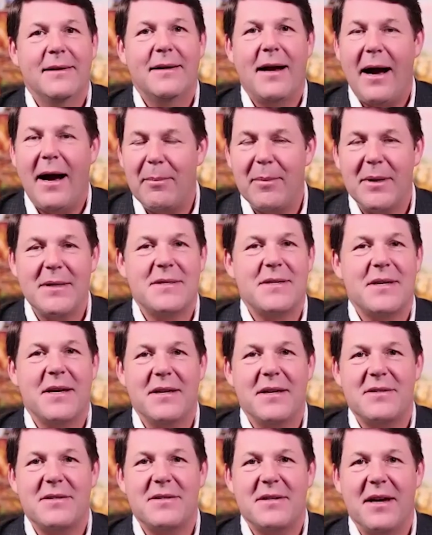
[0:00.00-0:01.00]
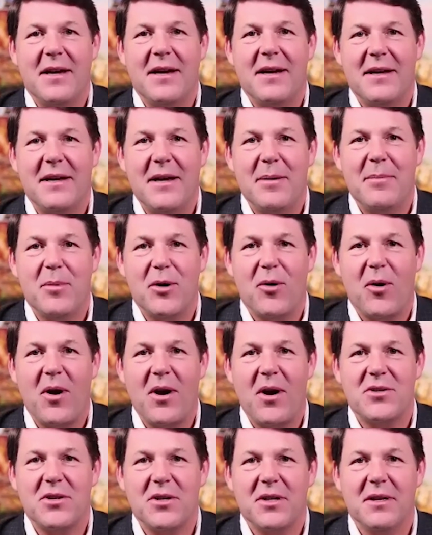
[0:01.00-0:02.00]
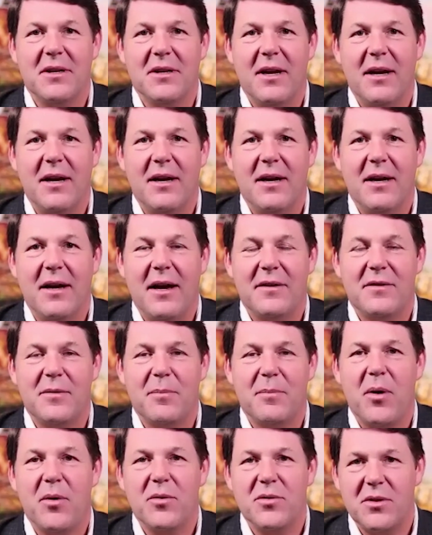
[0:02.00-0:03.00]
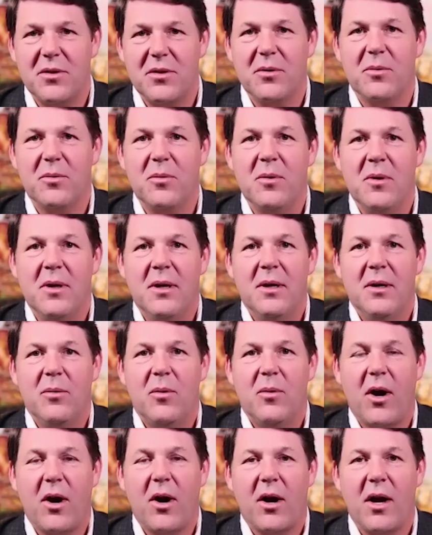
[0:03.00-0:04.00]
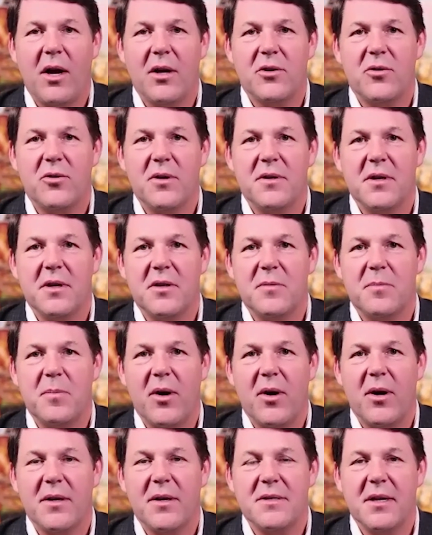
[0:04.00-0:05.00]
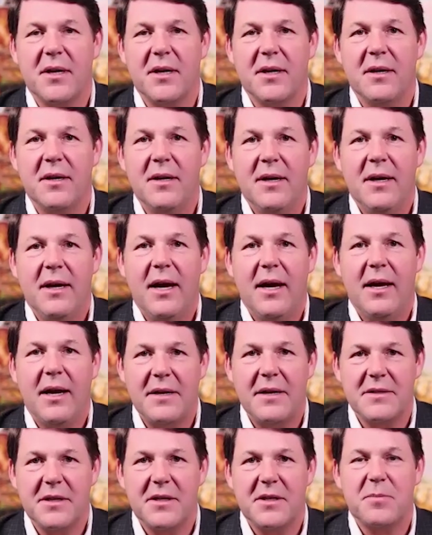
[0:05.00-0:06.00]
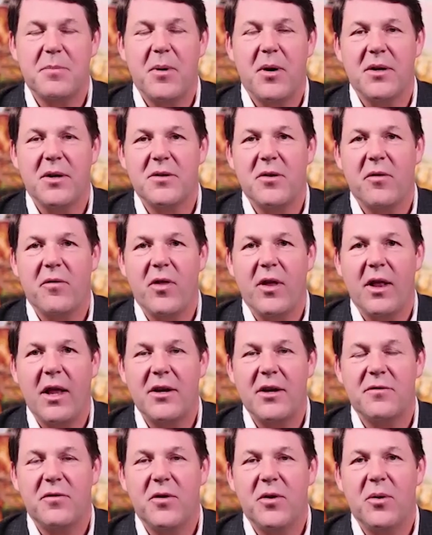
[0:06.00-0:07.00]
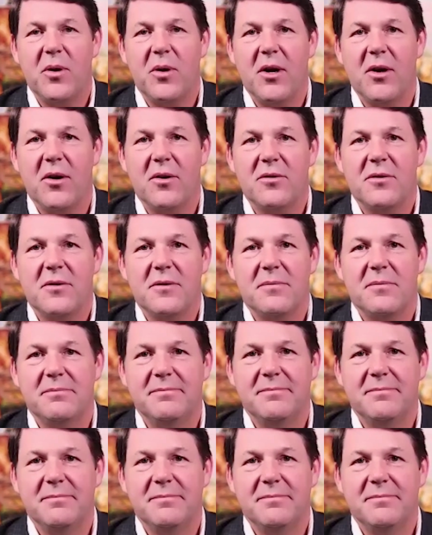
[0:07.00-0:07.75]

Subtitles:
common sense immigration, as opposed to what our country's experiencing and has experienced over the last few years.